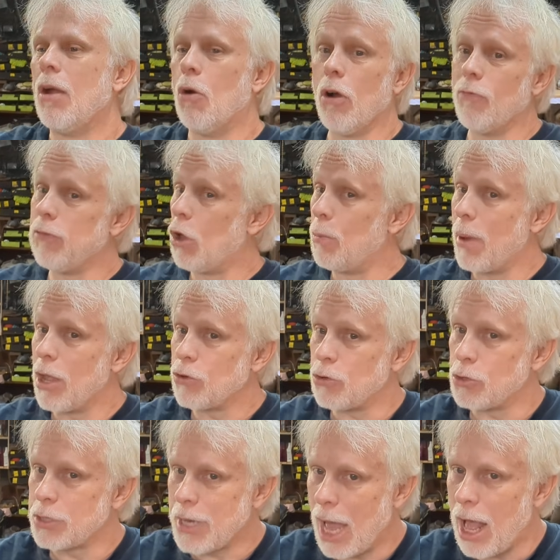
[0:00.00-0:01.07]
or a
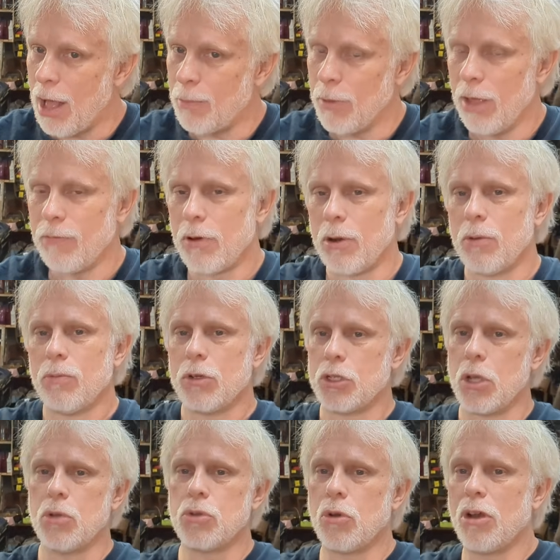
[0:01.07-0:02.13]
Flowmaster style muffler, which
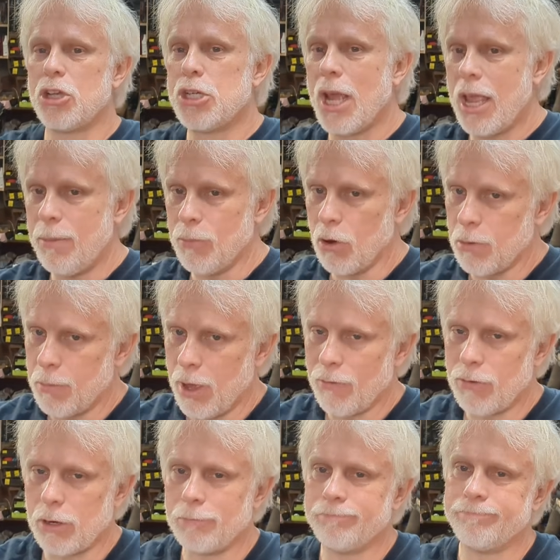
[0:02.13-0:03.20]
those are a chambered
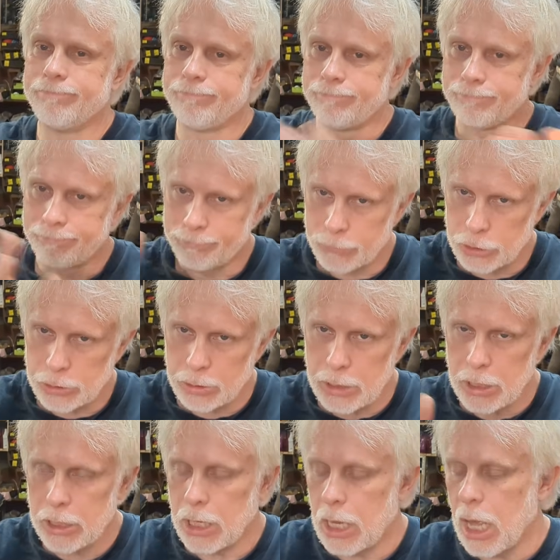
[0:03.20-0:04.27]
muffler. So
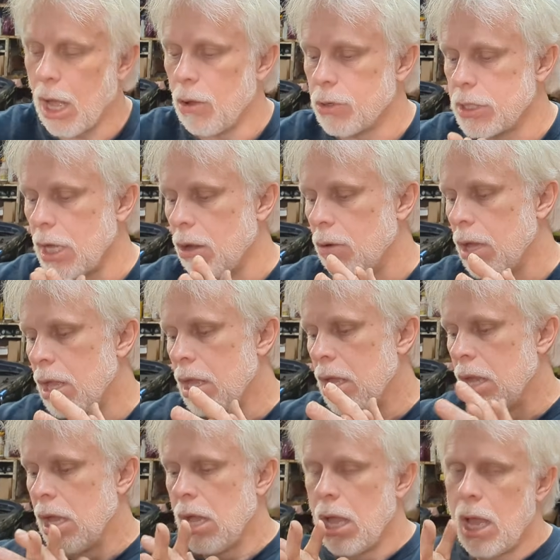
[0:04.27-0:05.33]
there you go. So
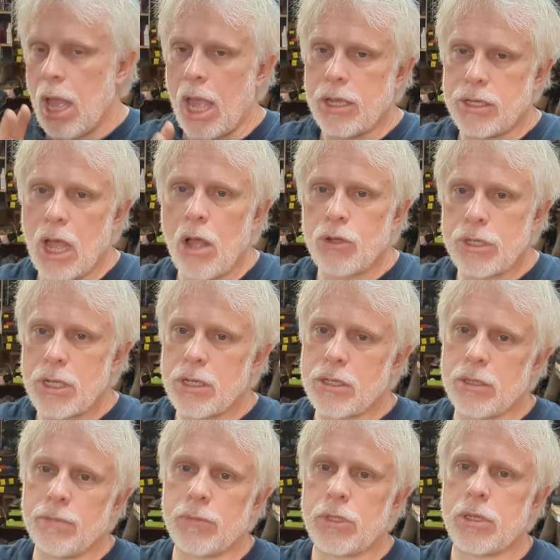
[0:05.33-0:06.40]
exhaust
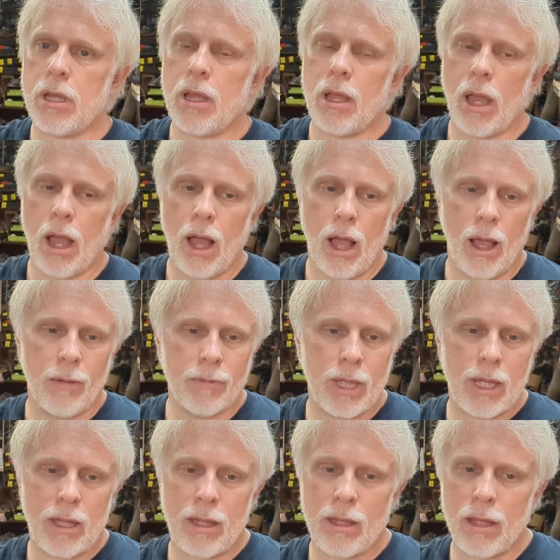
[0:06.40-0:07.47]
systems,
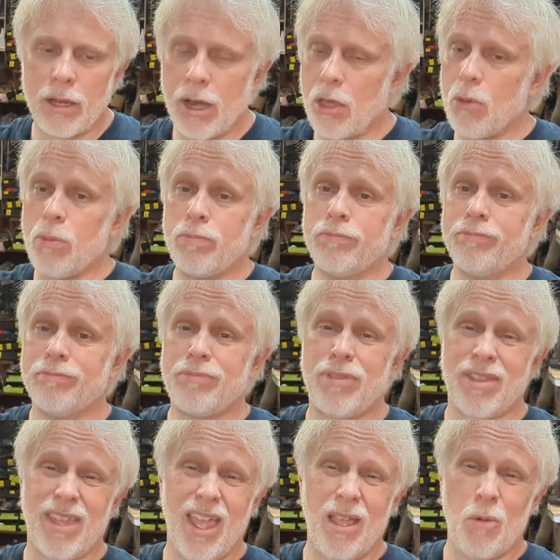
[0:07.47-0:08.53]
another
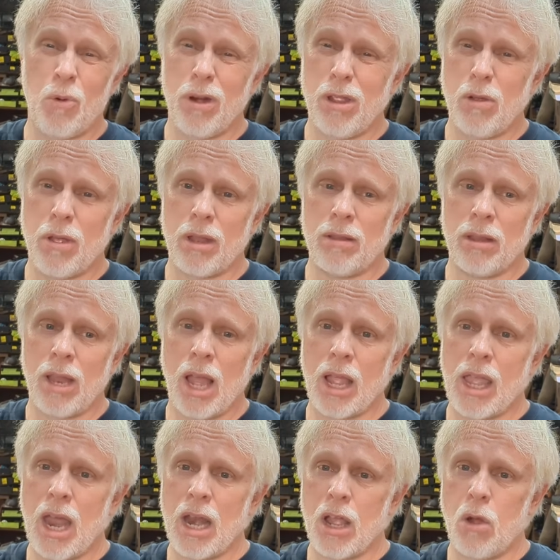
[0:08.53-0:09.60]
thing where you can like
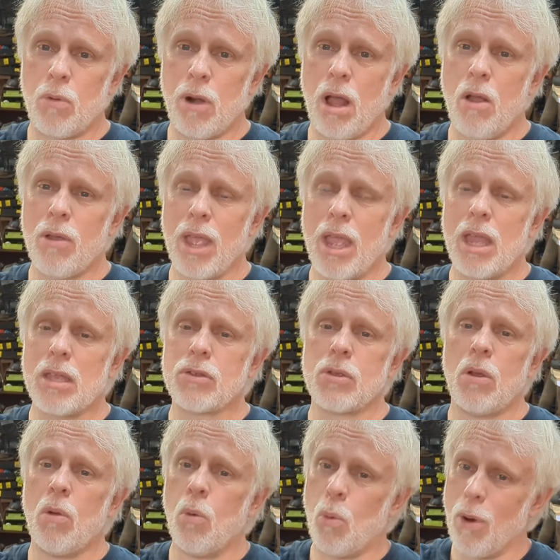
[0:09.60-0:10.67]
kind of go wrong is
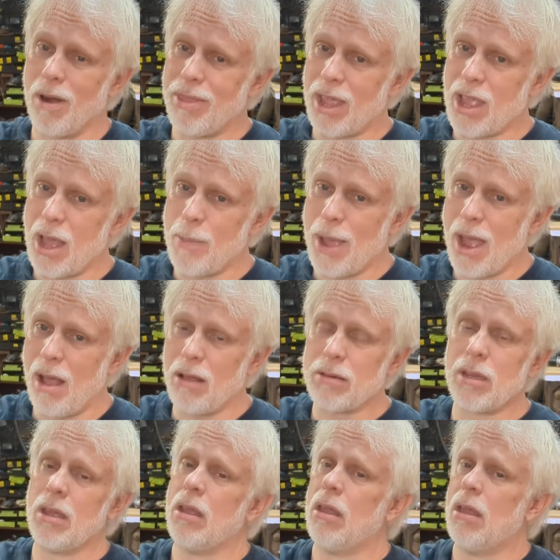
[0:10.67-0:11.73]
where they come out.